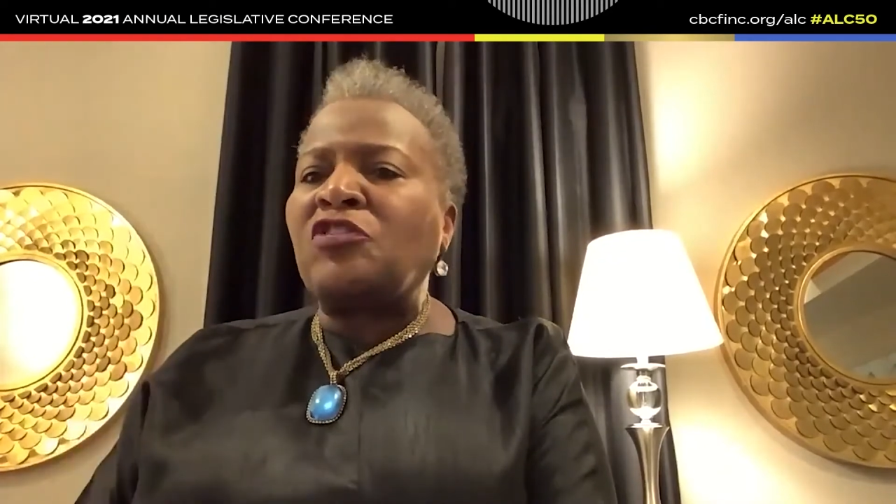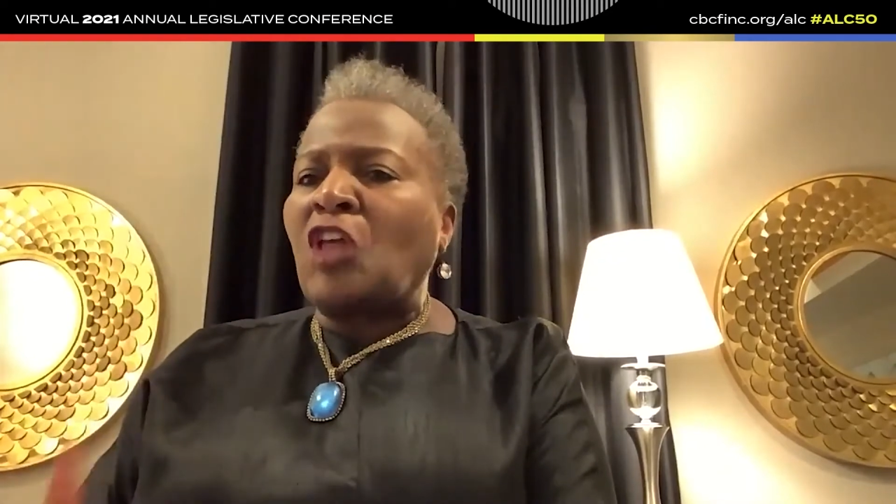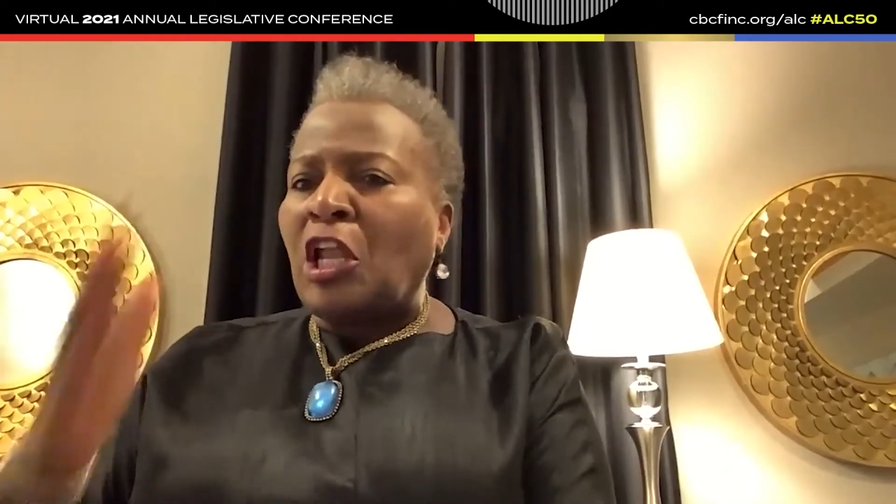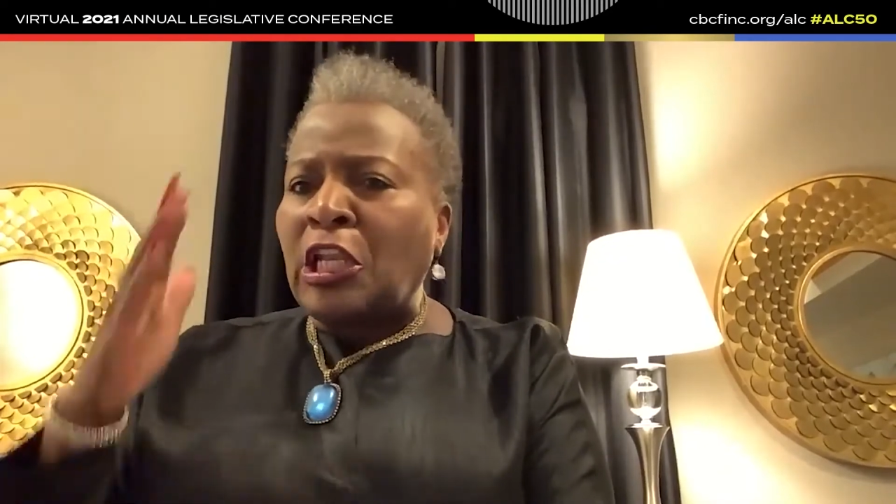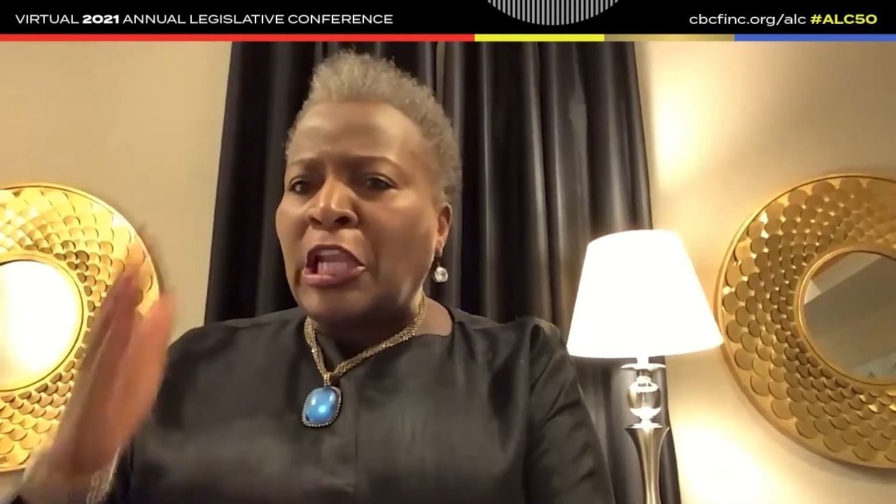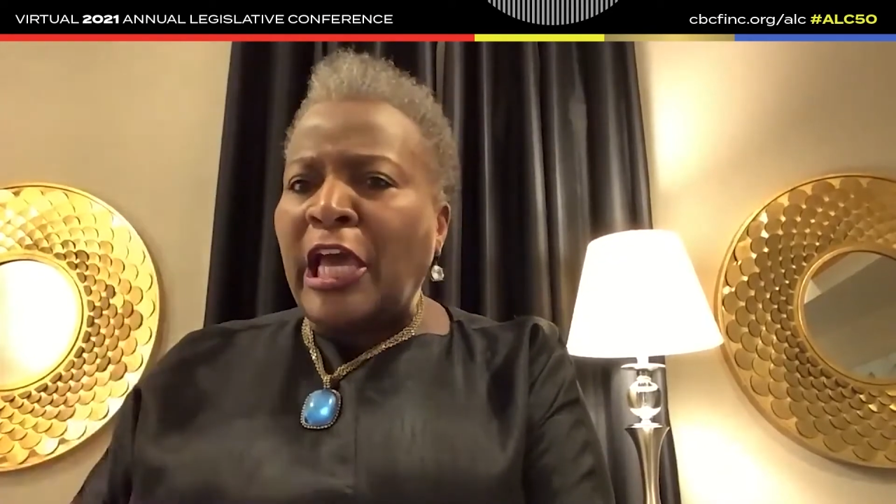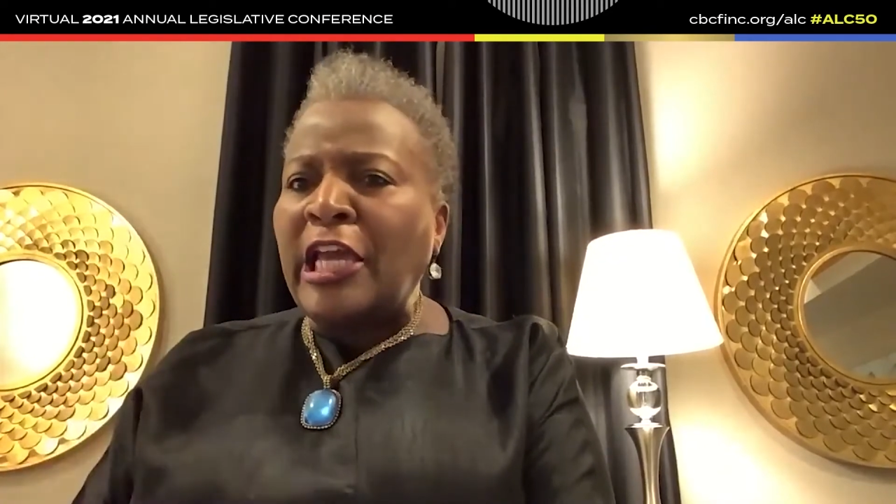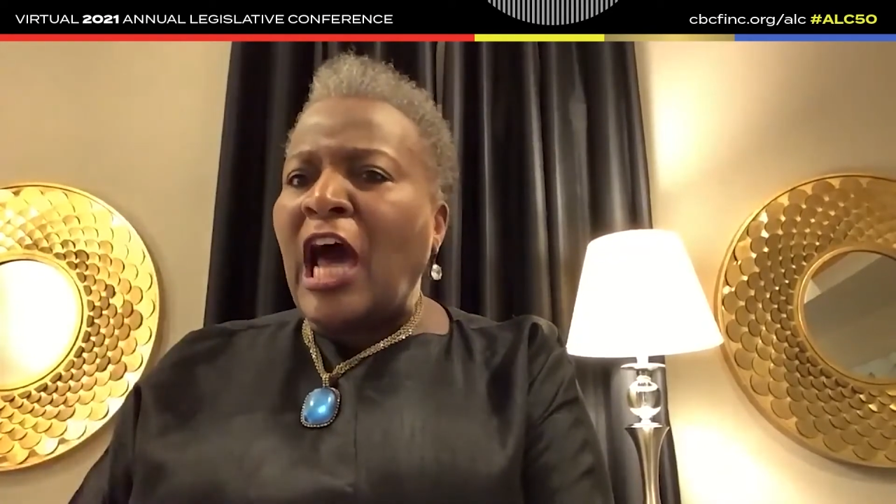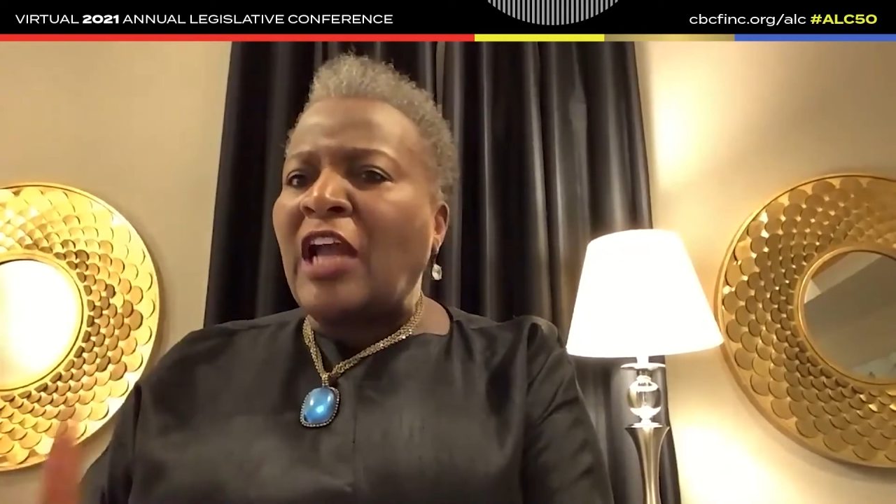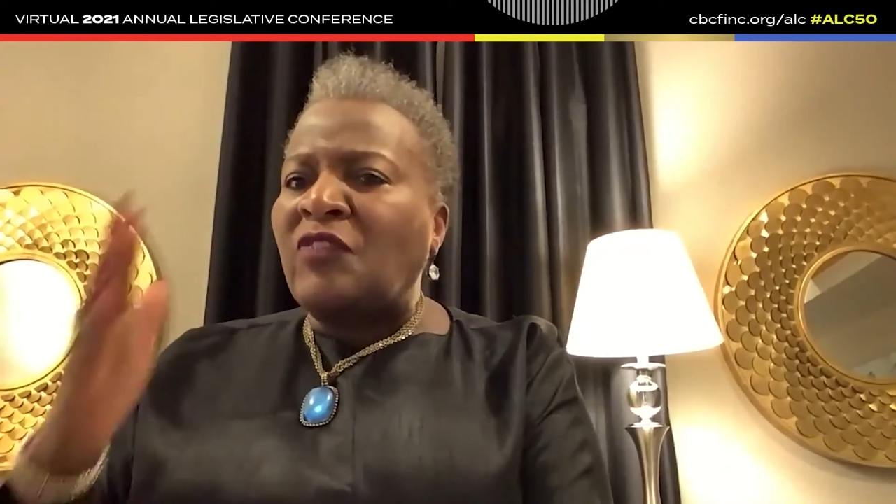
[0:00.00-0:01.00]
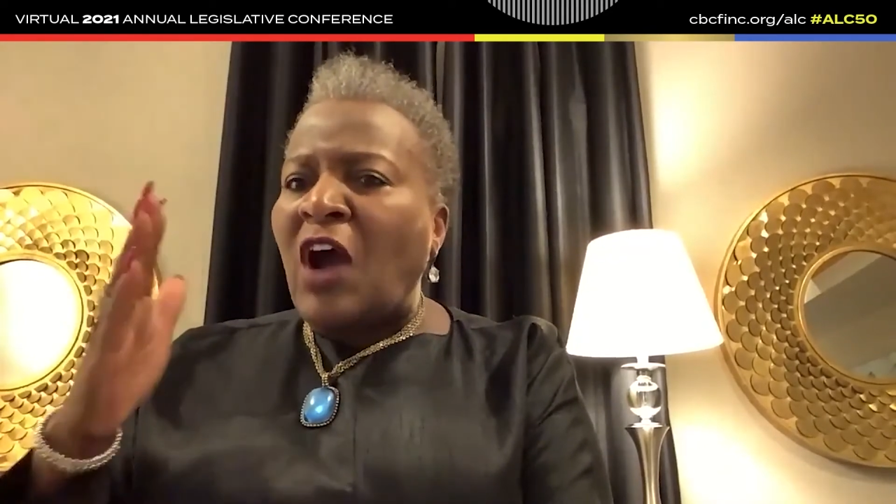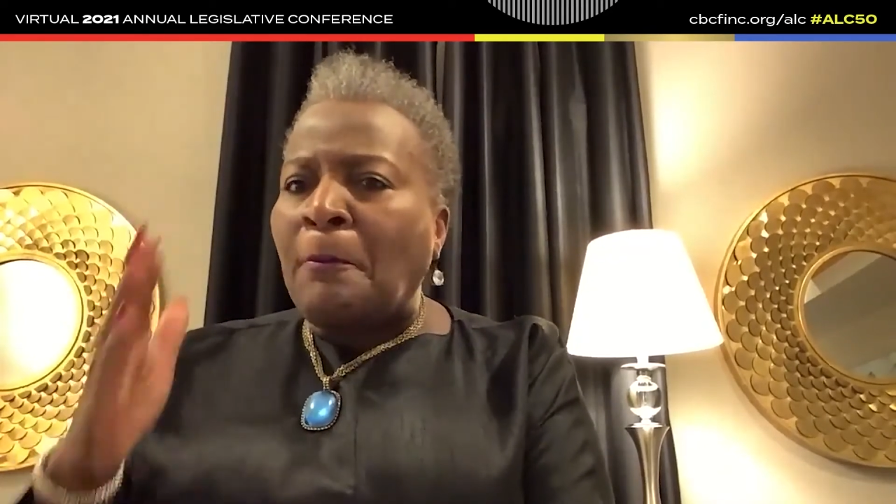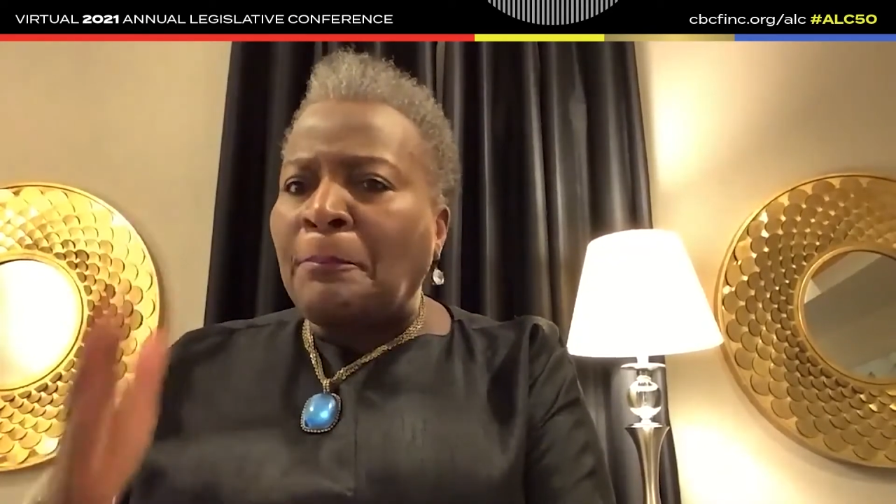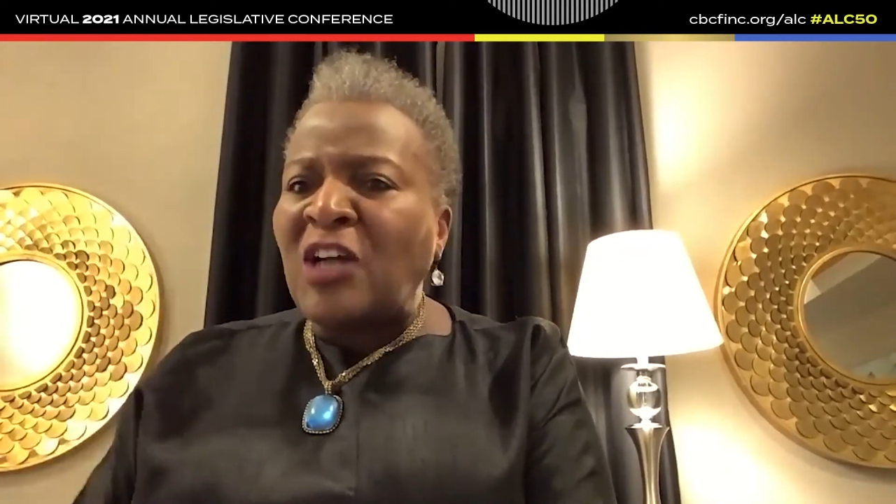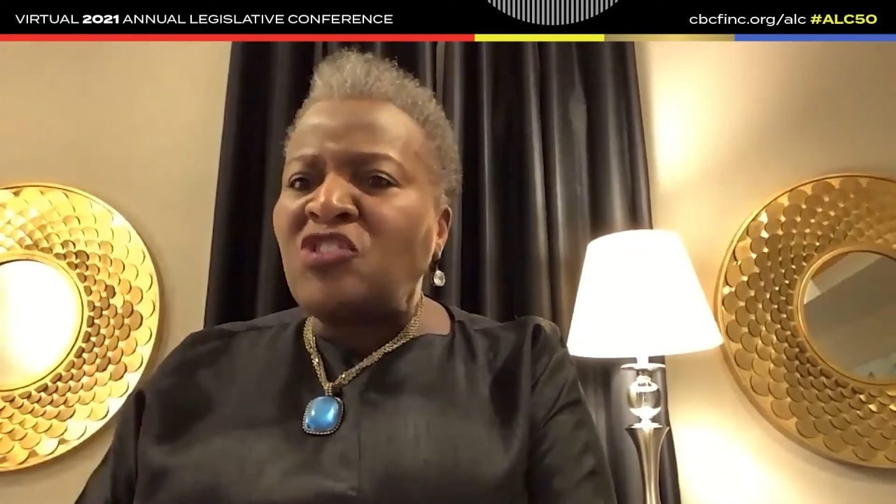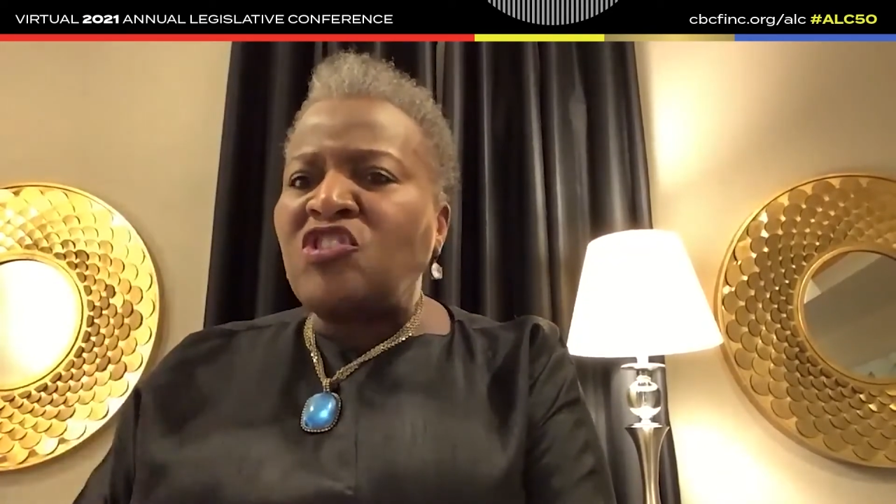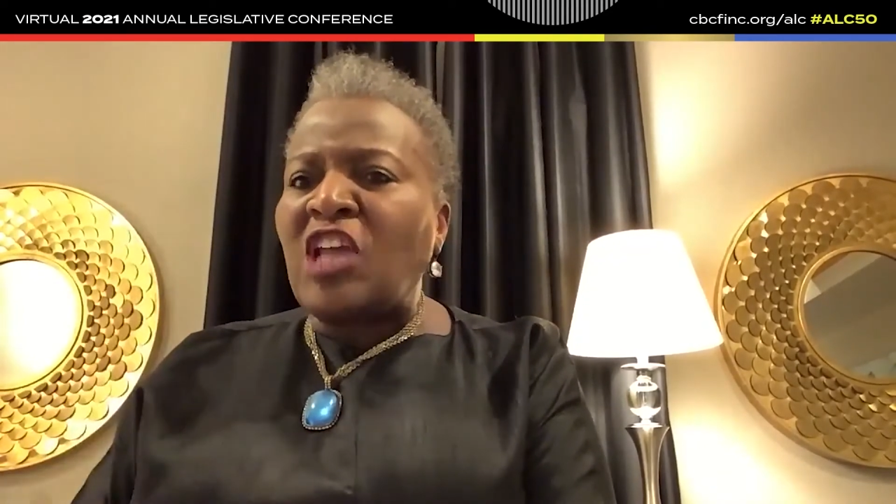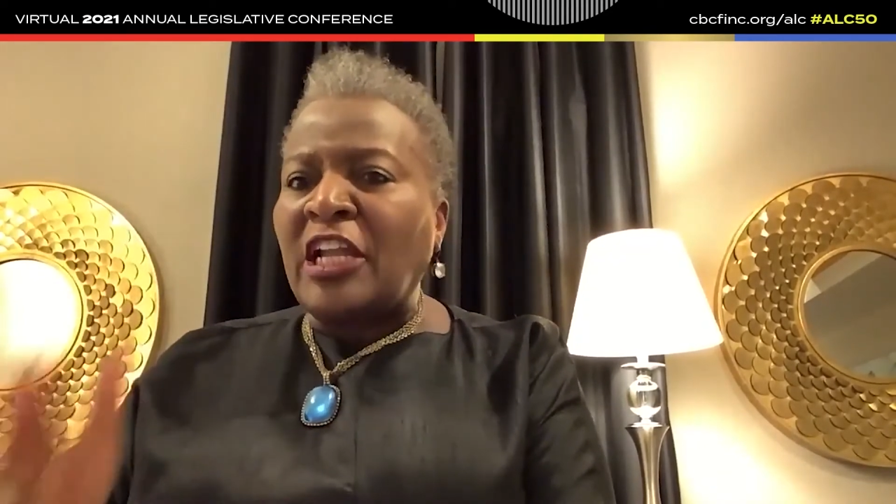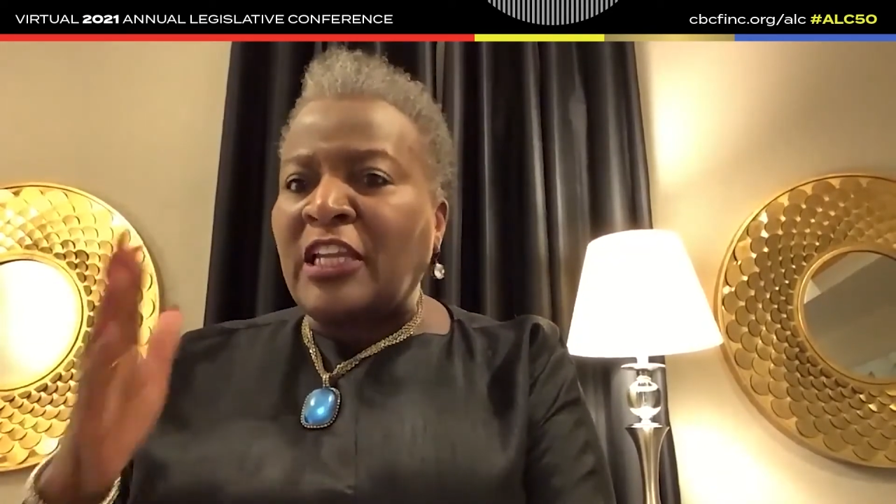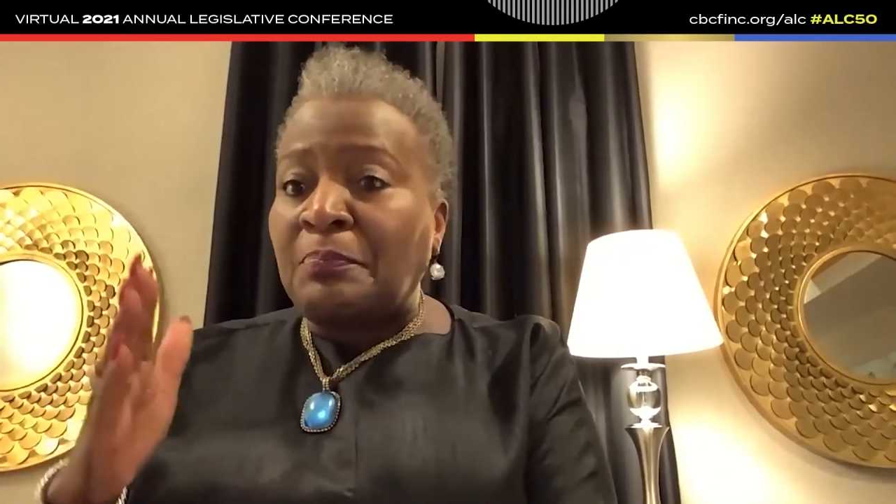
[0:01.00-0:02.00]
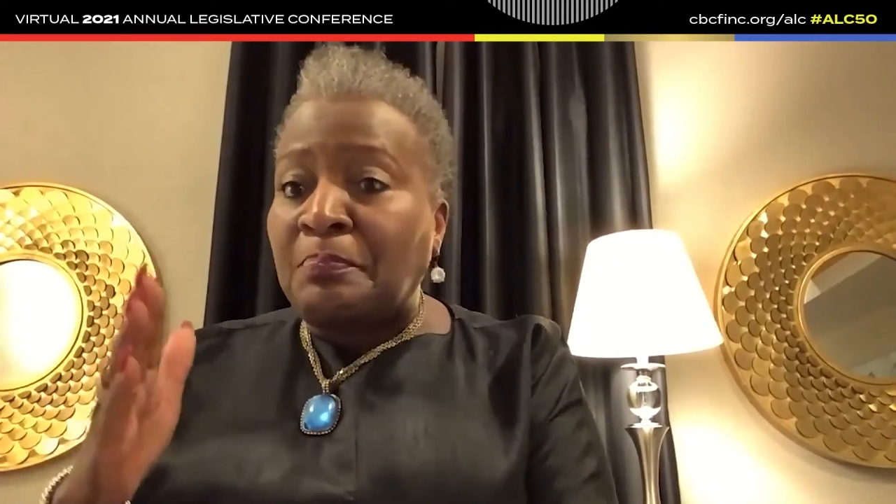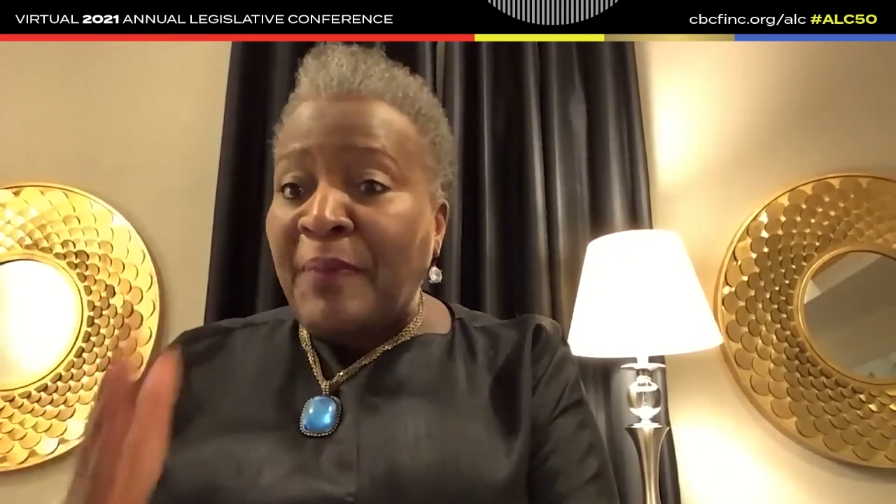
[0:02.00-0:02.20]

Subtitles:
the lead out of our butts and get